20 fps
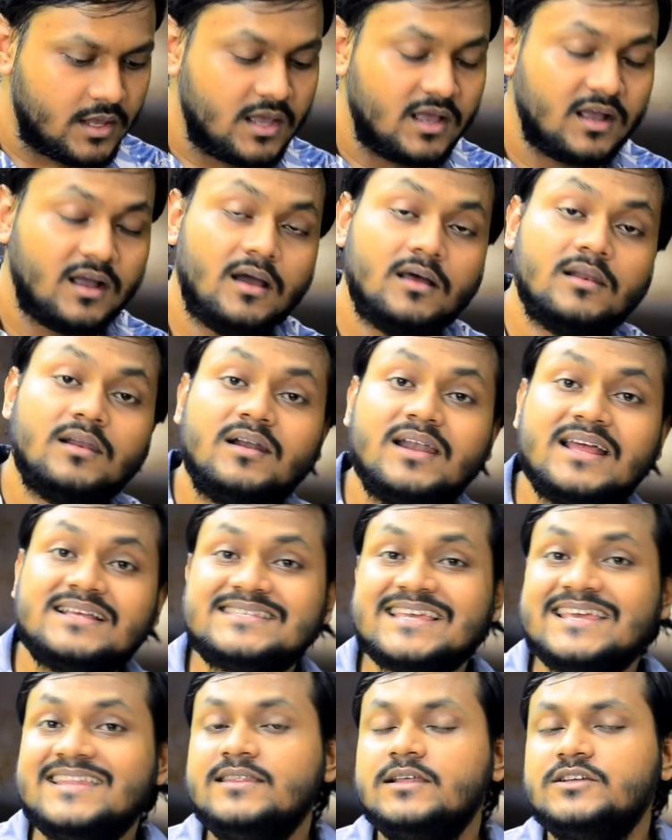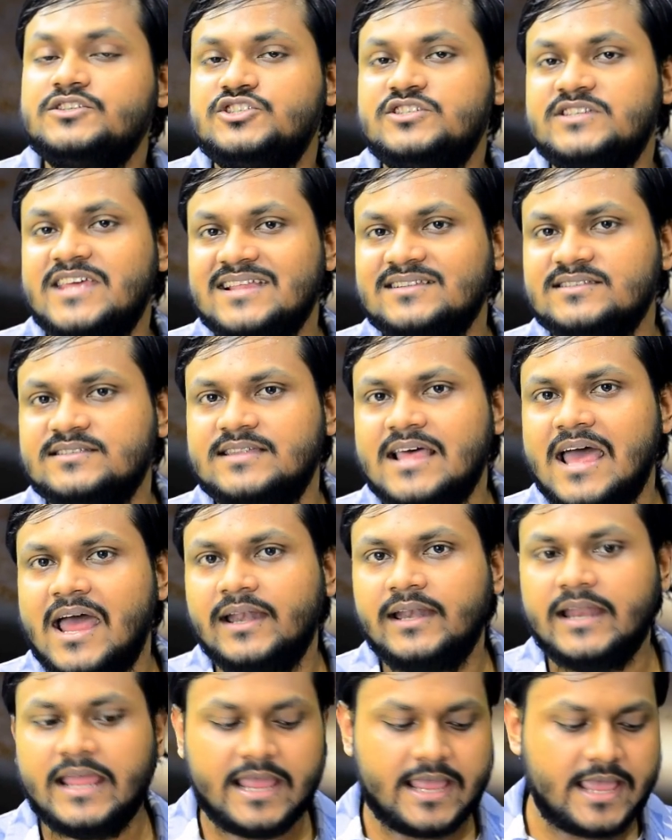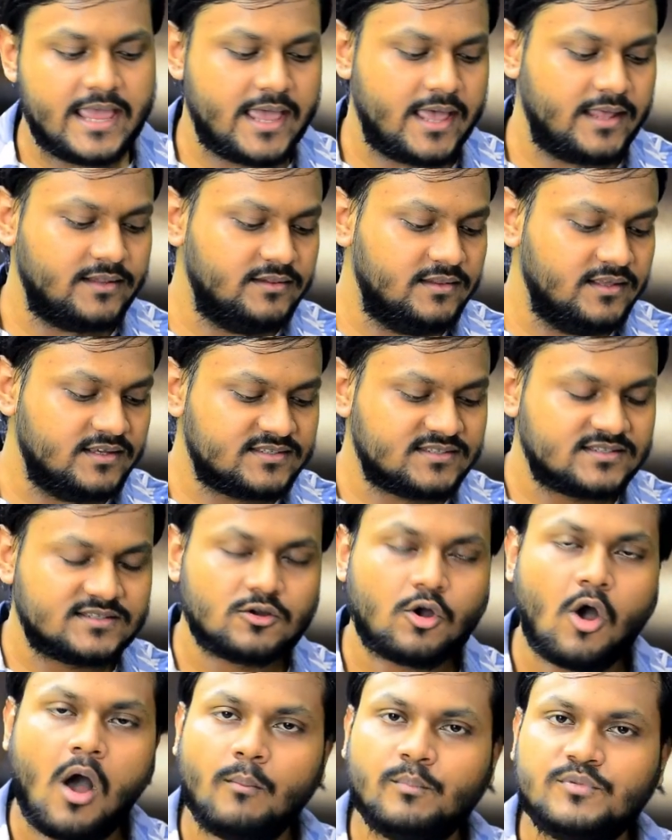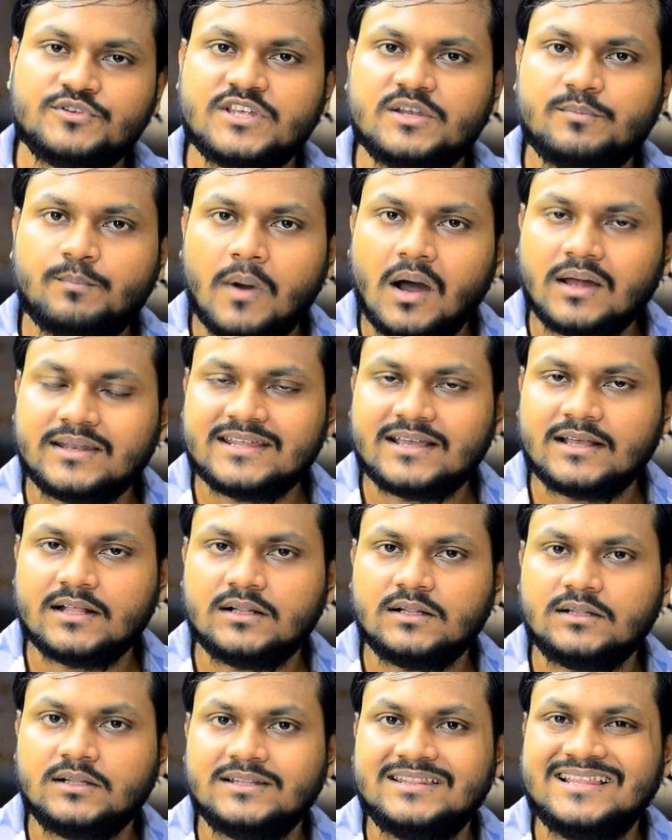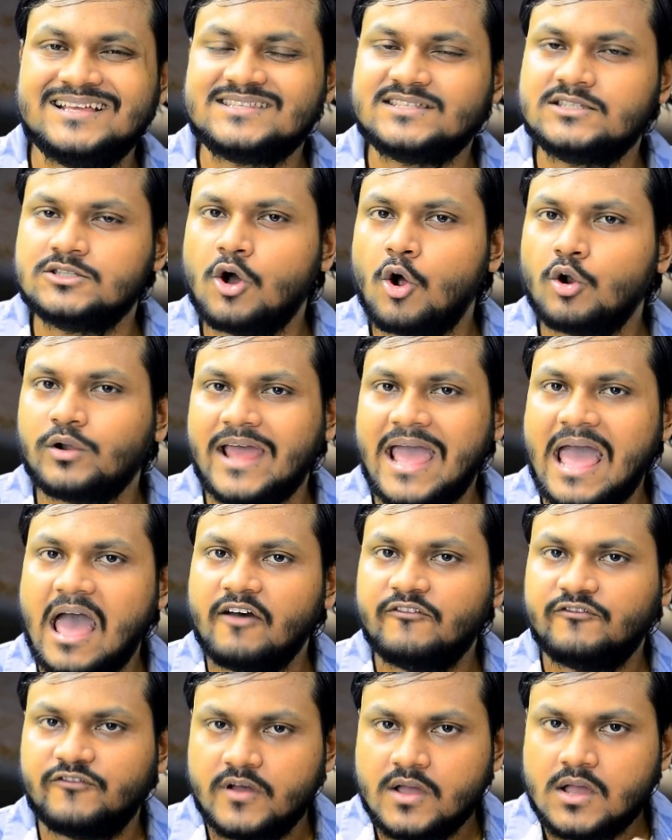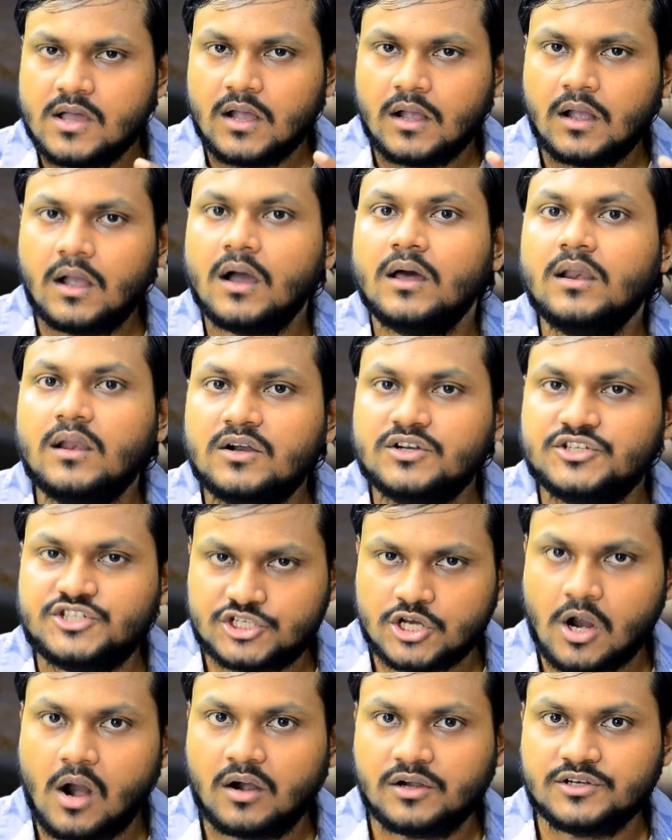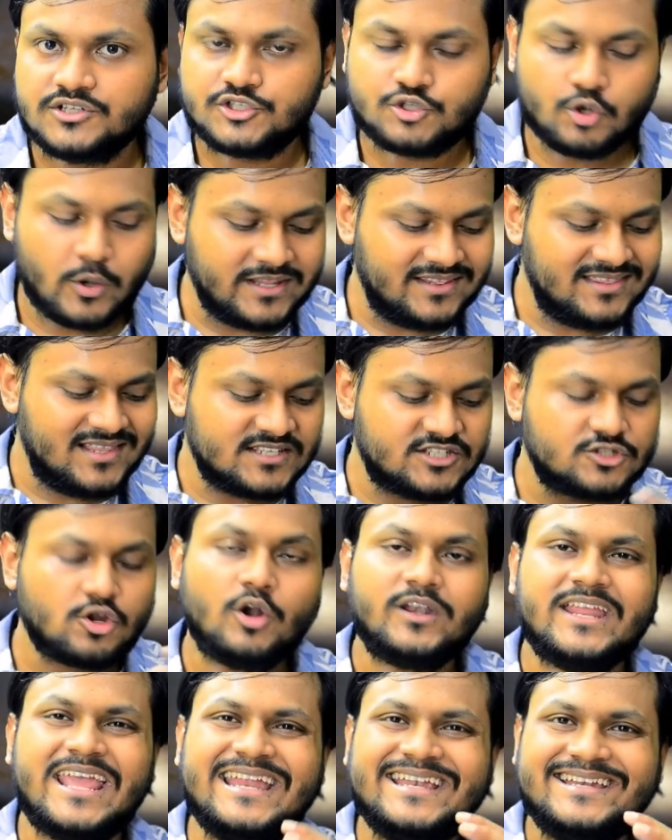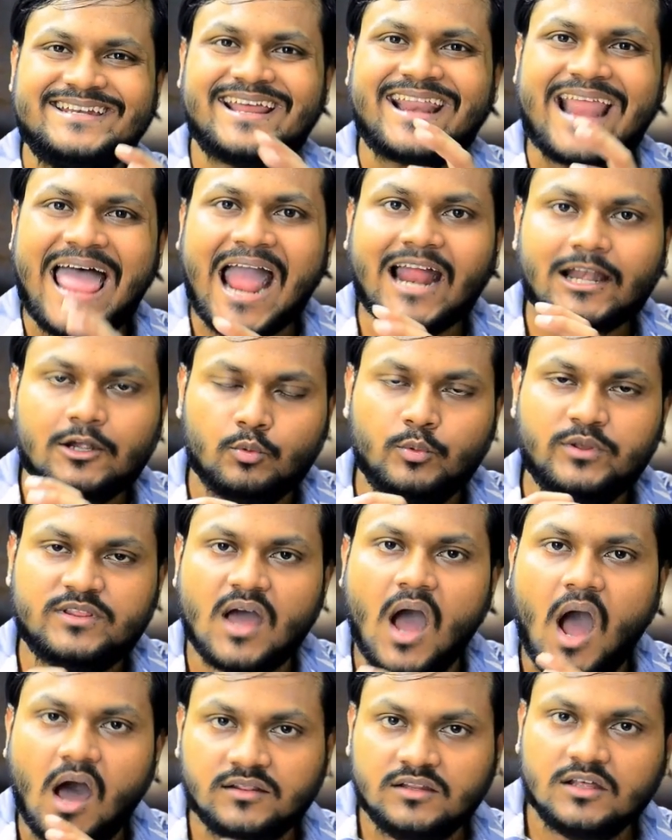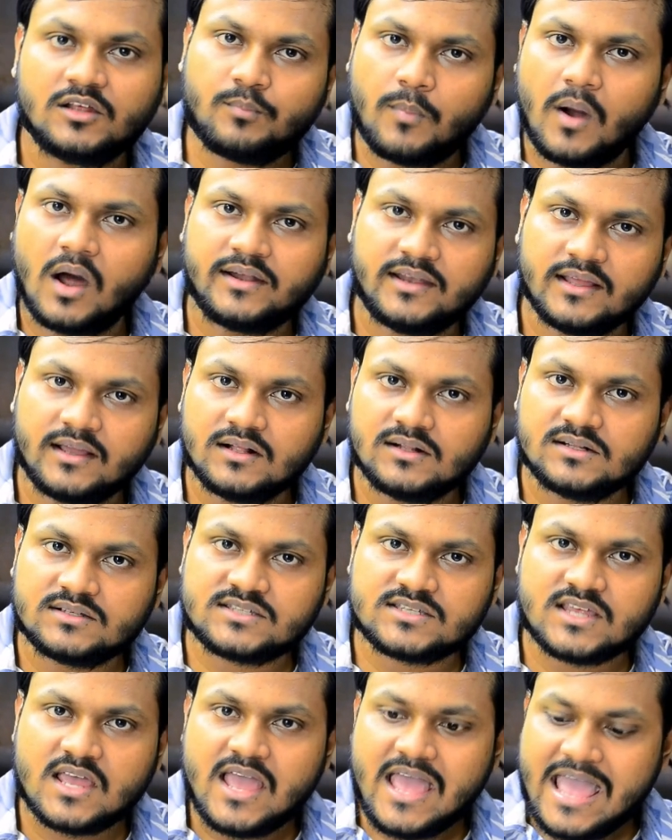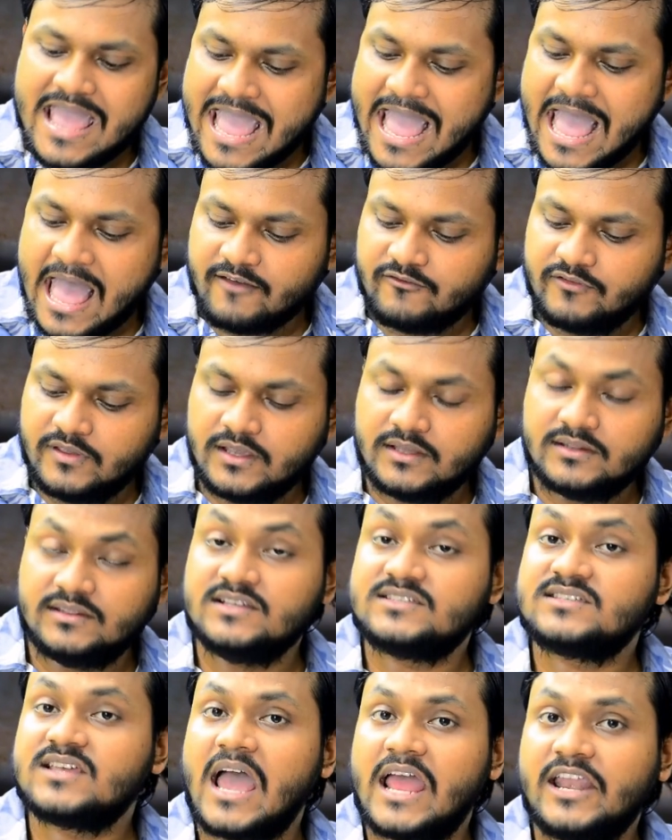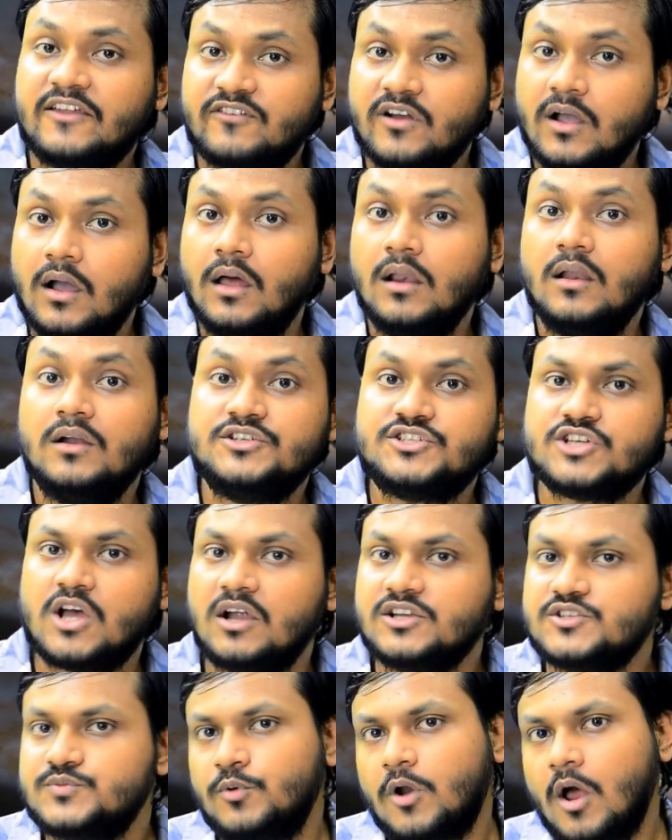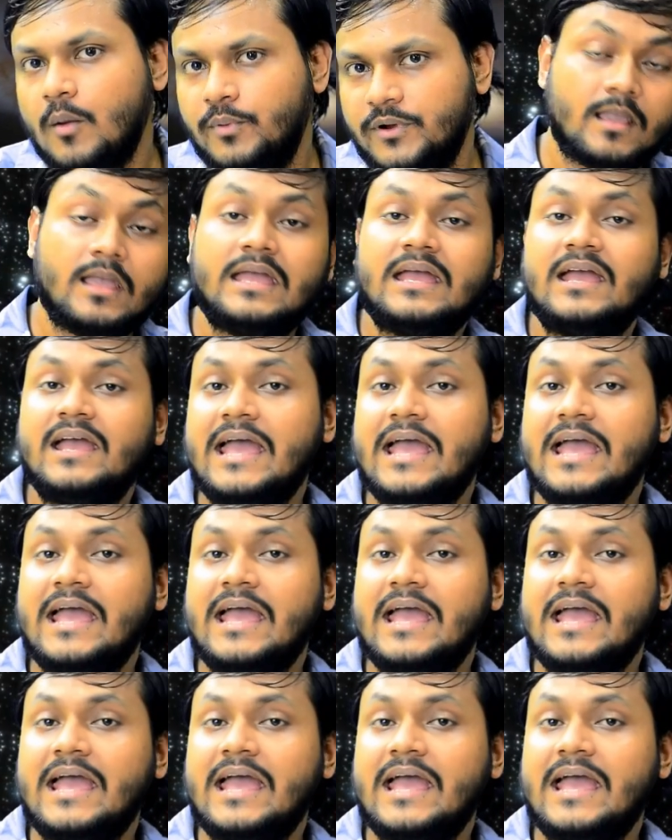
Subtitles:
Colorless in the sense that this composite particle does not have color charge. So it does not interact with other particles having this kind of a color charge property.